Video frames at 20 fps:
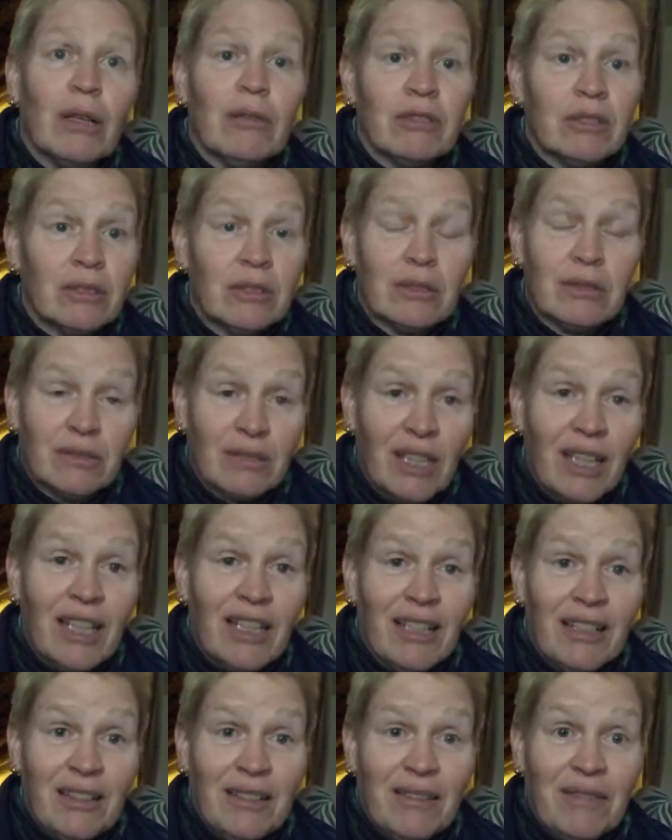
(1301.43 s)
I was
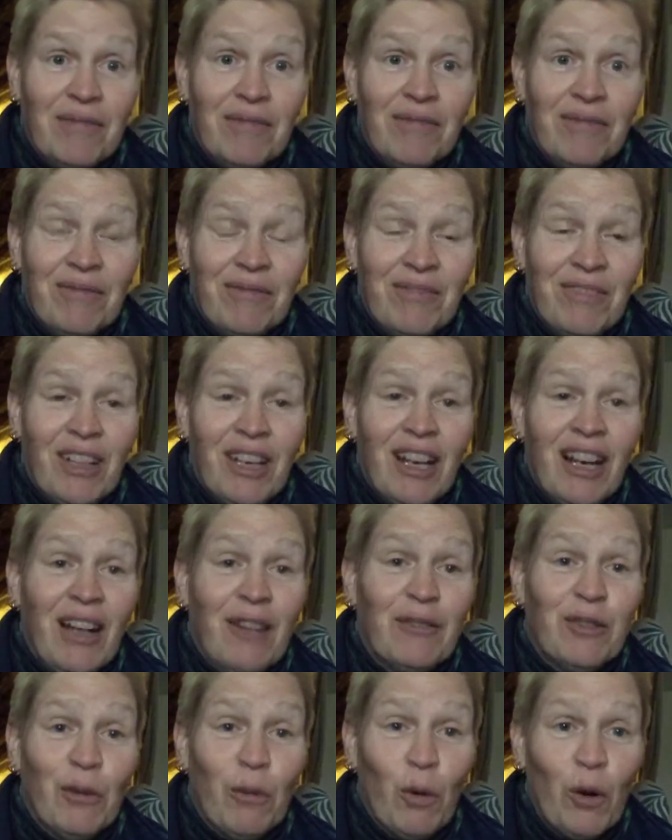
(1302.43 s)
like, I
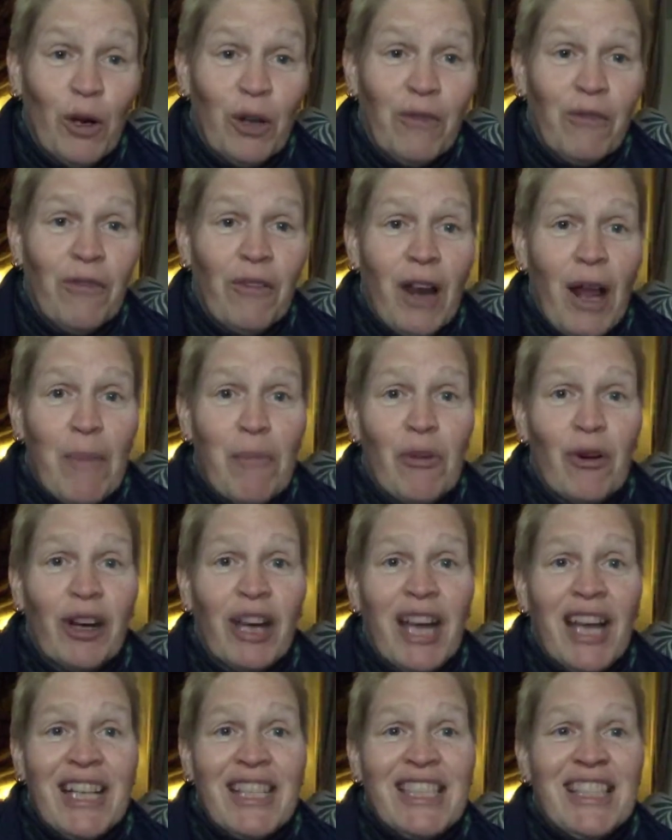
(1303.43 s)
love the word
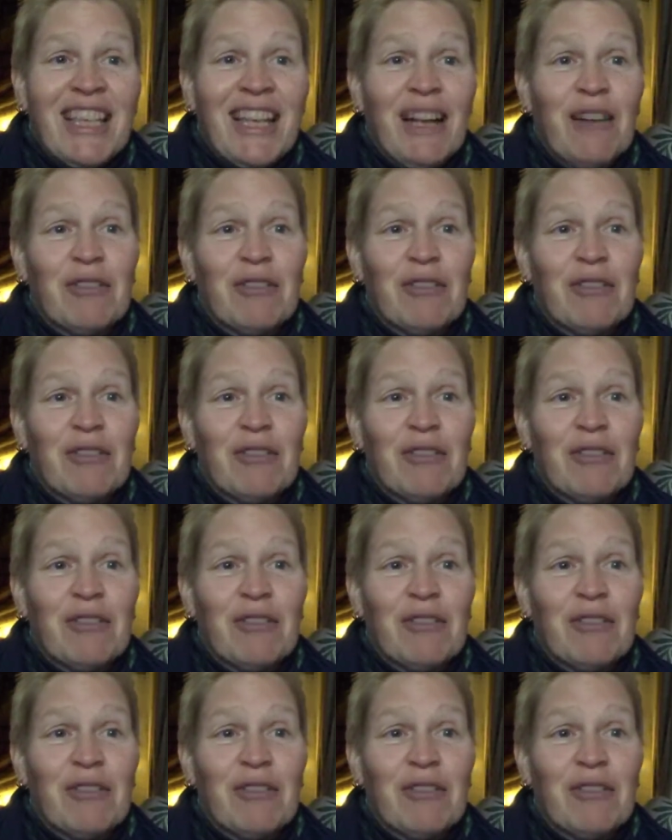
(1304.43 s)
flabbergasted.